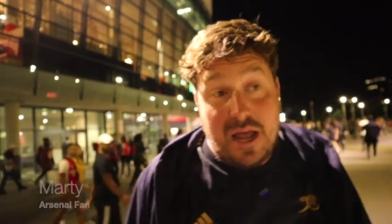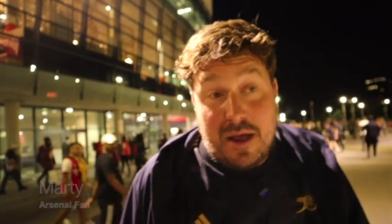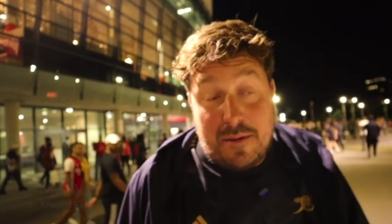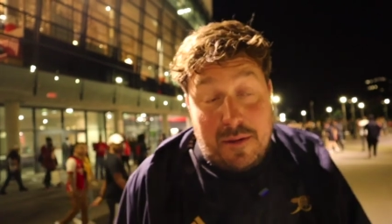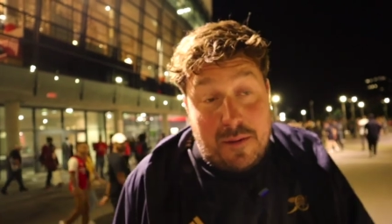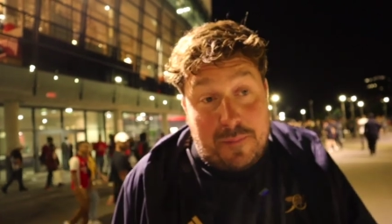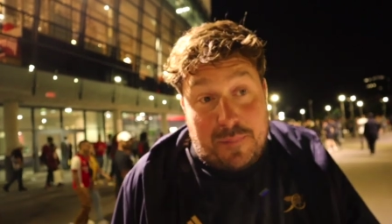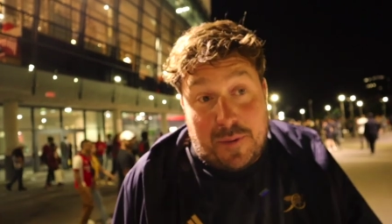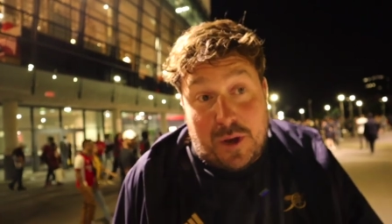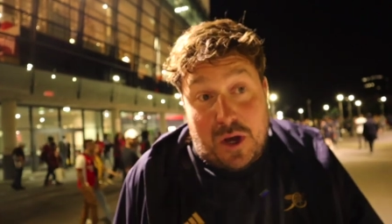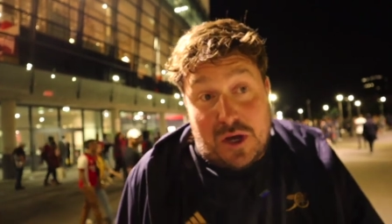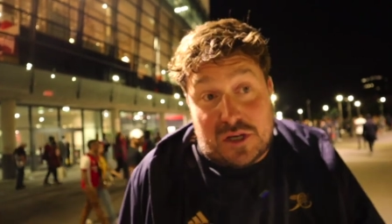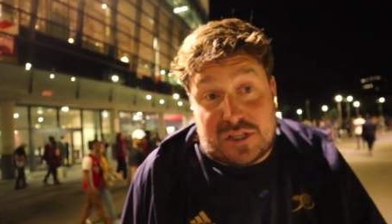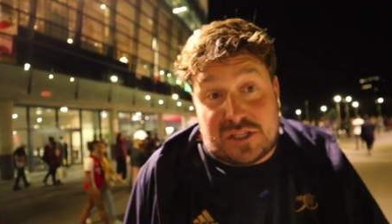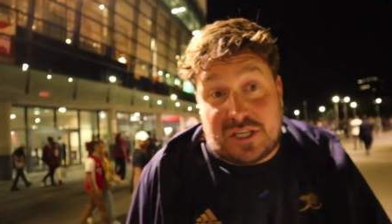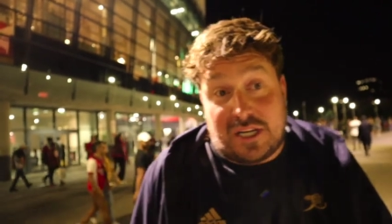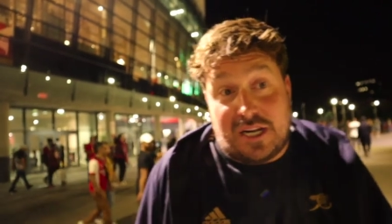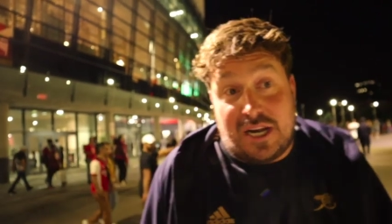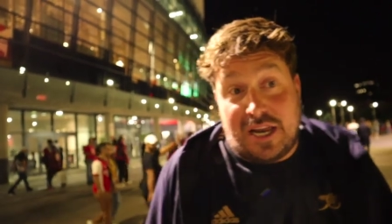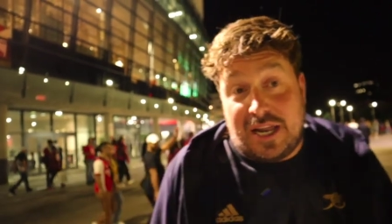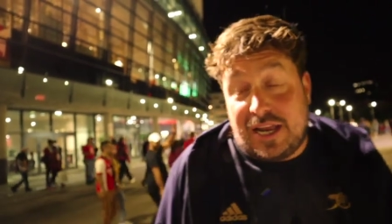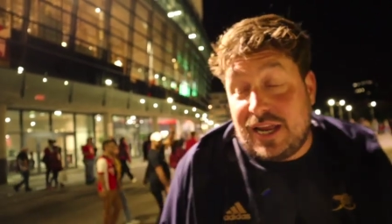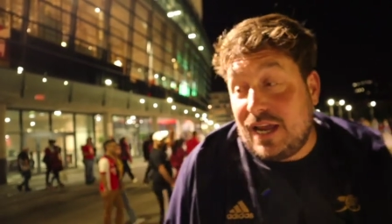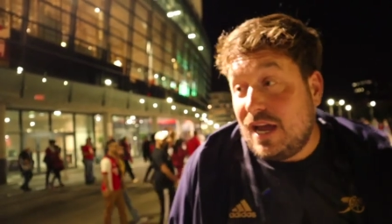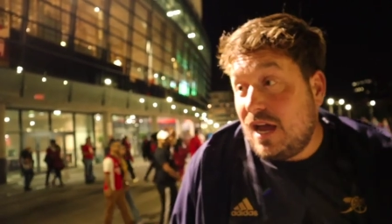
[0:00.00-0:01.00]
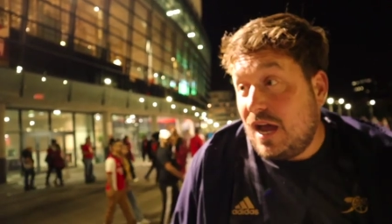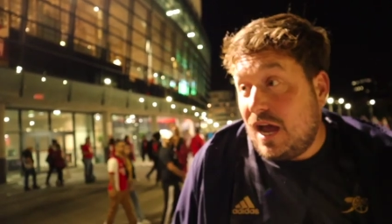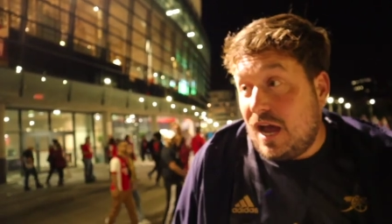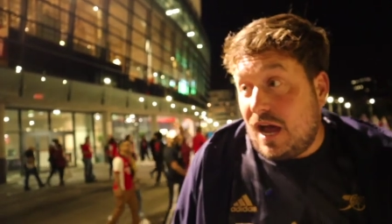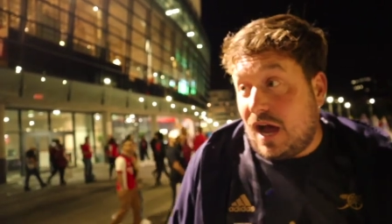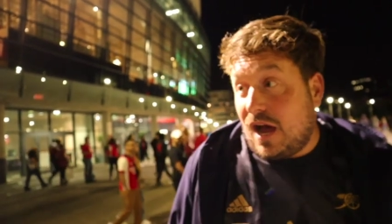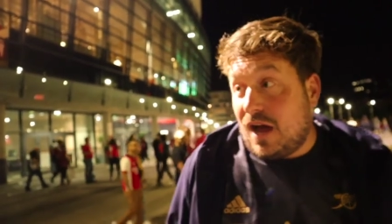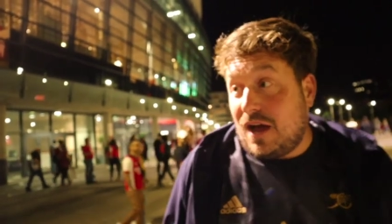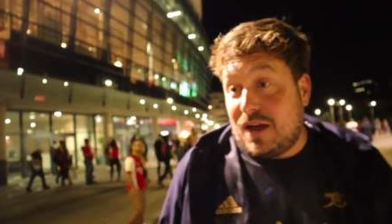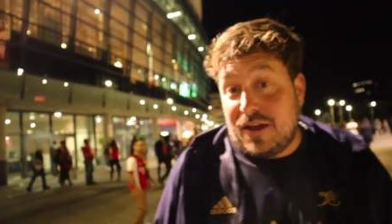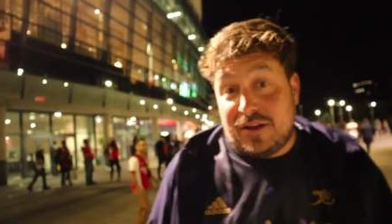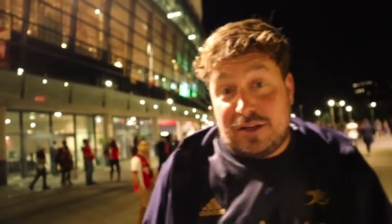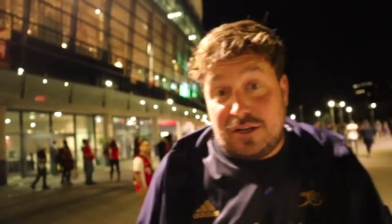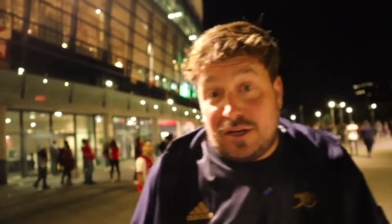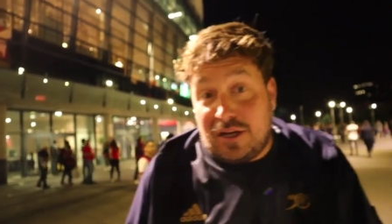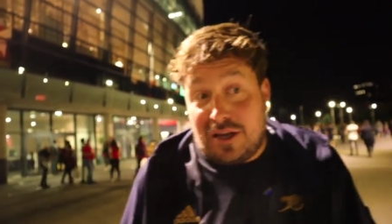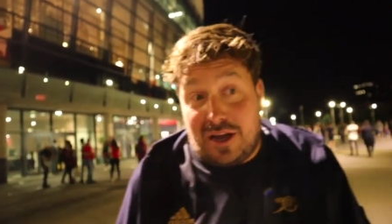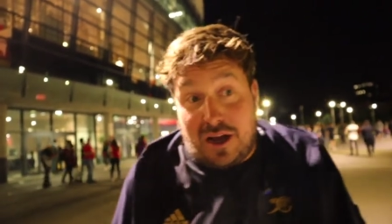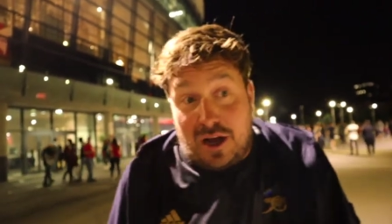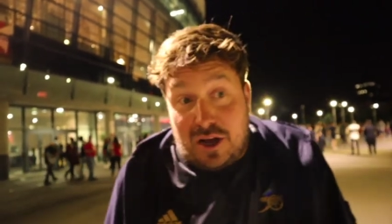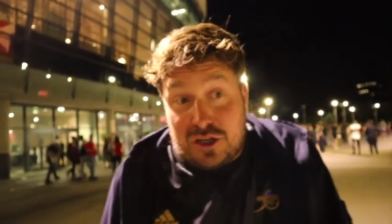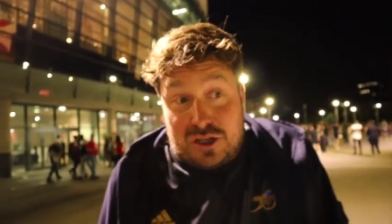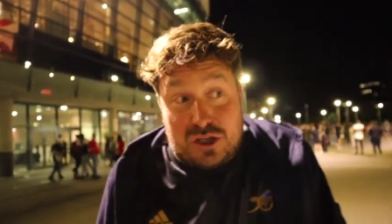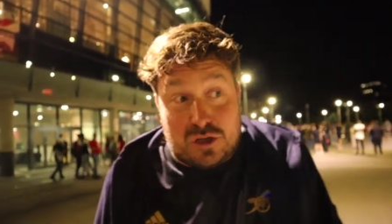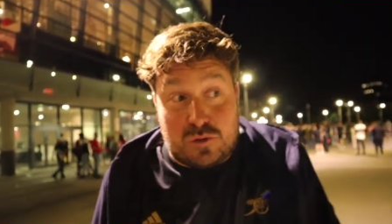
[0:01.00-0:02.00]
But mm. personally,
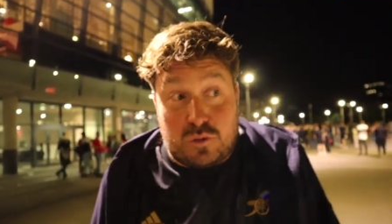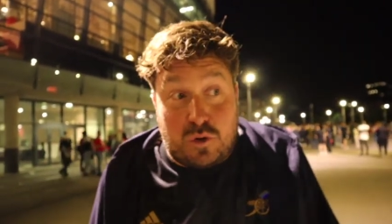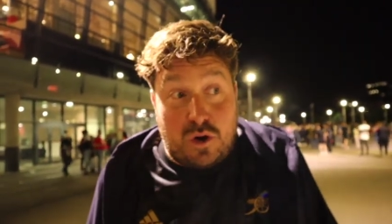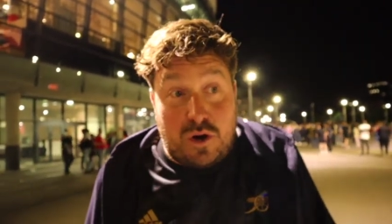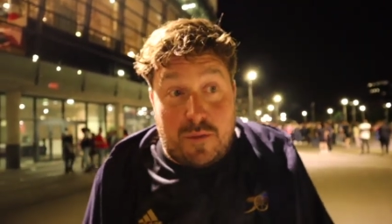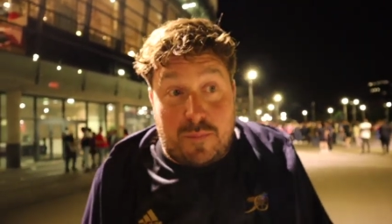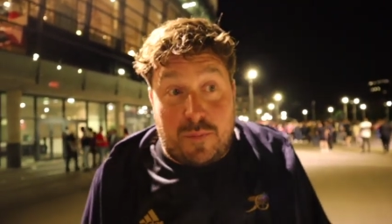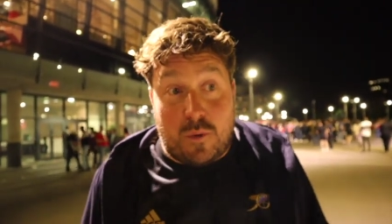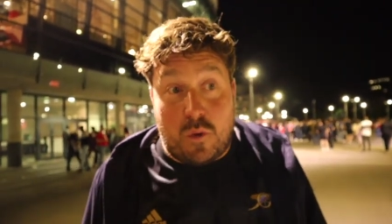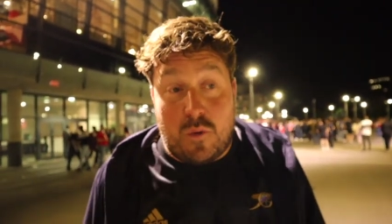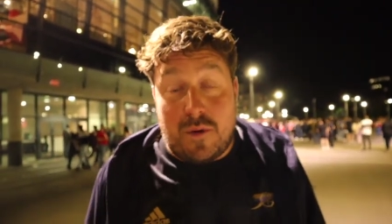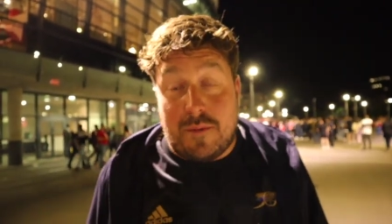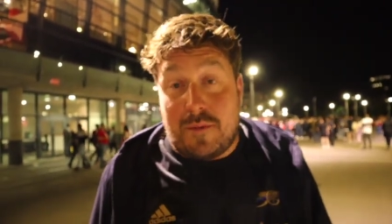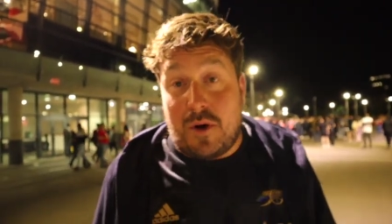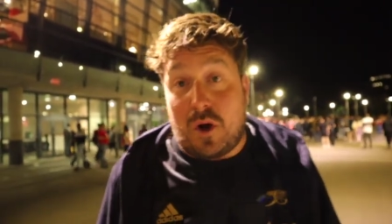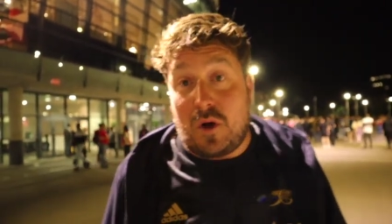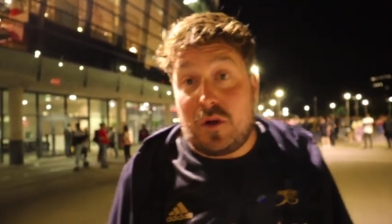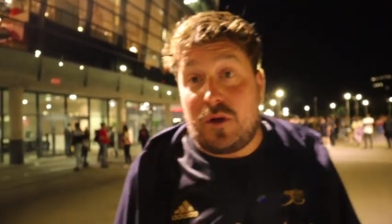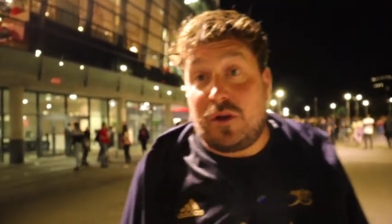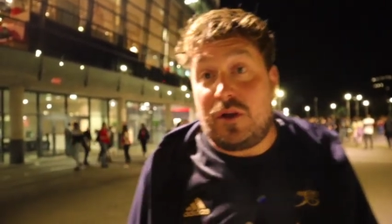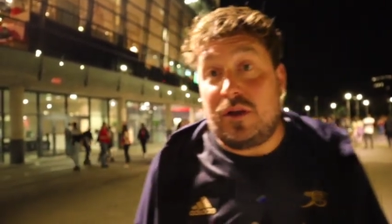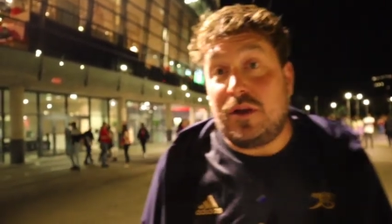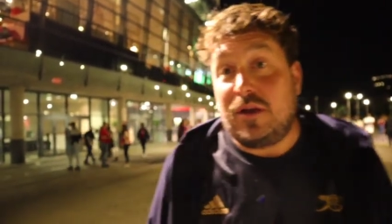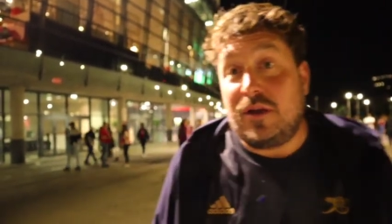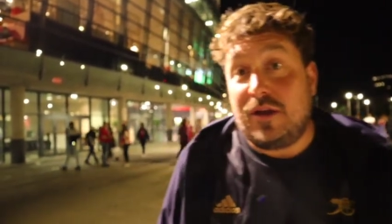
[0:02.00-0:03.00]
I just wouldn't have bought him on.